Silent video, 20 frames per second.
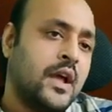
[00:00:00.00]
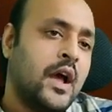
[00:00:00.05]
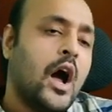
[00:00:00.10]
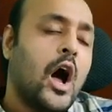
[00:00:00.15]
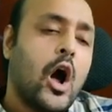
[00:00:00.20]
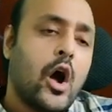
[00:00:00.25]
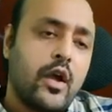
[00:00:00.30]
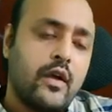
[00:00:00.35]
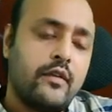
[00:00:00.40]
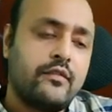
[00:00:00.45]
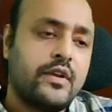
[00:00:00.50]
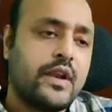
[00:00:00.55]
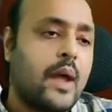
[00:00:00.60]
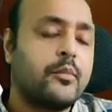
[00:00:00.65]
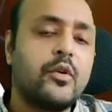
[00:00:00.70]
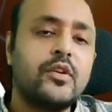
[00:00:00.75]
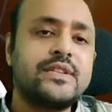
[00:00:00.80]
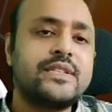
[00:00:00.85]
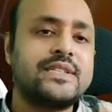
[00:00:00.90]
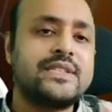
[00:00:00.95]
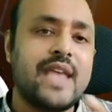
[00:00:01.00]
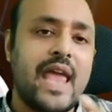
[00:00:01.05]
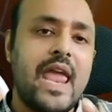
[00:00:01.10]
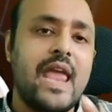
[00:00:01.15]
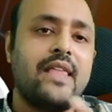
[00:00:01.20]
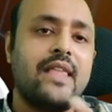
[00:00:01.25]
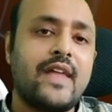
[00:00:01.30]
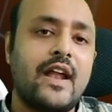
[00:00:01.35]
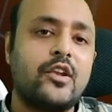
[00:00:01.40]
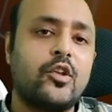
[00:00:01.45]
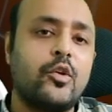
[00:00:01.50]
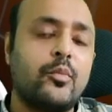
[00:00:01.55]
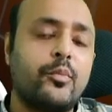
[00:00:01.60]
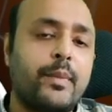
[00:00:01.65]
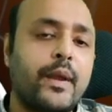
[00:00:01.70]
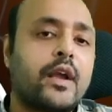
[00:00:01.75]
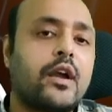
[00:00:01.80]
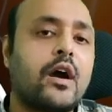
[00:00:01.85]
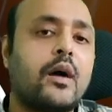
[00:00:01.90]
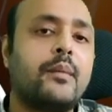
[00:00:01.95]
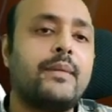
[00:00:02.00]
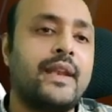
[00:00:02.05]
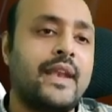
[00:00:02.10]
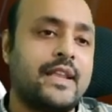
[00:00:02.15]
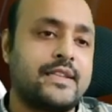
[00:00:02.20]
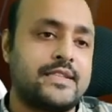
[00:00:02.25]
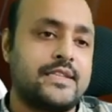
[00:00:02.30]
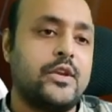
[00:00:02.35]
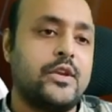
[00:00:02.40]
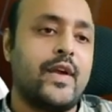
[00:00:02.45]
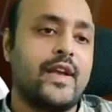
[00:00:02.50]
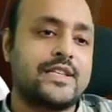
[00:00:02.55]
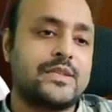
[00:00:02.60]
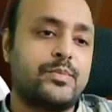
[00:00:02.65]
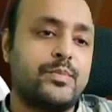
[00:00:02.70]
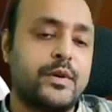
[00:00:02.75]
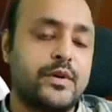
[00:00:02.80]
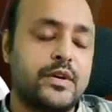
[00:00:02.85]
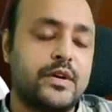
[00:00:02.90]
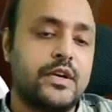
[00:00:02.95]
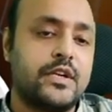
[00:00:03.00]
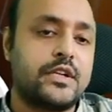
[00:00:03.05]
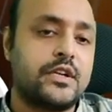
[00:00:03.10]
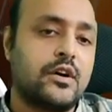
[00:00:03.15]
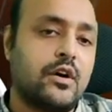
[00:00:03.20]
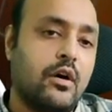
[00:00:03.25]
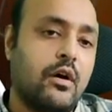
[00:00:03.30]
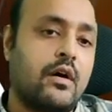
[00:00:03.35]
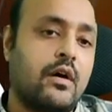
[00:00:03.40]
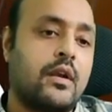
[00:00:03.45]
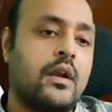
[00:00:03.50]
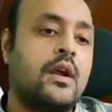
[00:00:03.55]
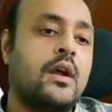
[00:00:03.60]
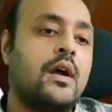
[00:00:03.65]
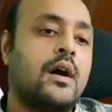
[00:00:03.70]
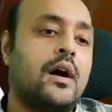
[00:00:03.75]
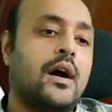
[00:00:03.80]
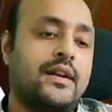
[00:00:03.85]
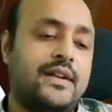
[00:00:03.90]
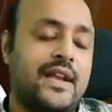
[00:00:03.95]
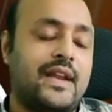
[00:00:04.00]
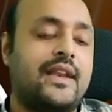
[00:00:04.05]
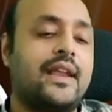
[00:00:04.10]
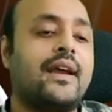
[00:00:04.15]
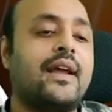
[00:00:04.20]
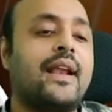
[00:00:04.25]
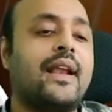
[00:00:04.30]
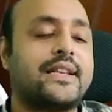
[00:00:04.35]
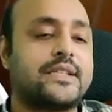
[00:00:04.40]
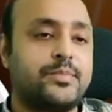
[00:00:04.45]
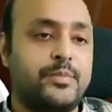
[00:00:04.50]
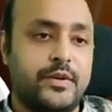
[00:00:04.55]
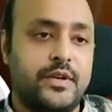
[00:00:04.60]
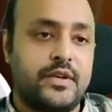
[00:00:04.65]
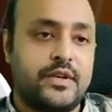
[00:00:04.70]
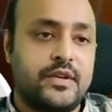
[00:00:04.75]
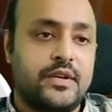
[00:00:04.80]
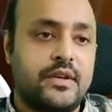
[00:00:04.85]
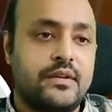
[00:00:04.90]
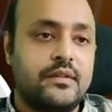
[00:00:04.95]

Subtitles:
However, I'm not saying that you become an SEO expert or a technical expert,